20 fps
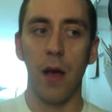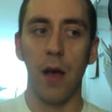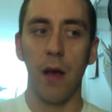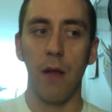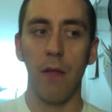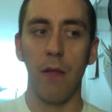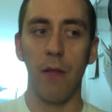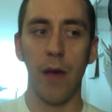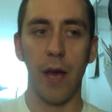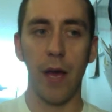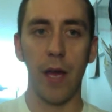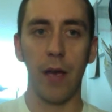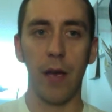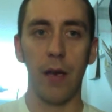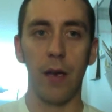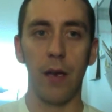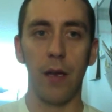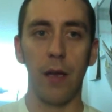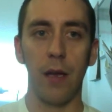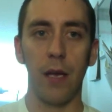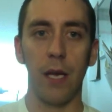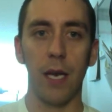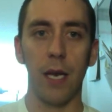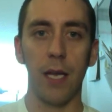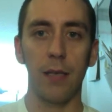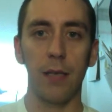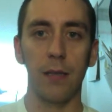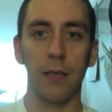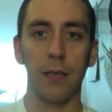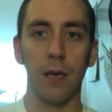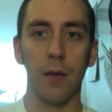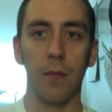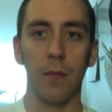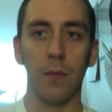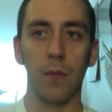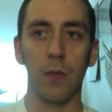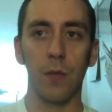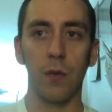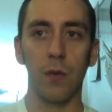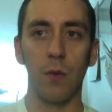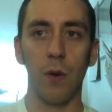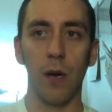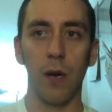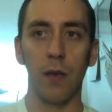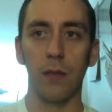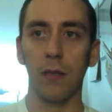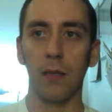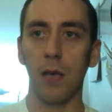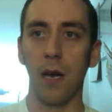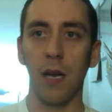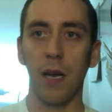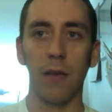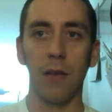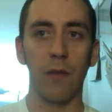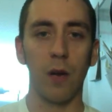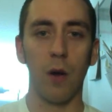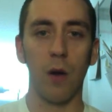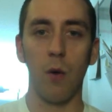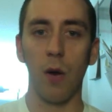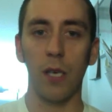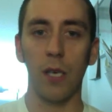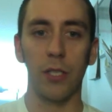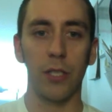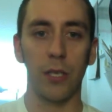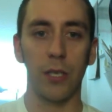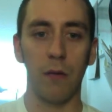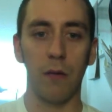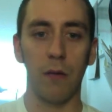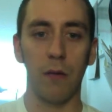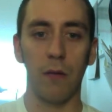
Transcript: then it ends up to where it's not even a question.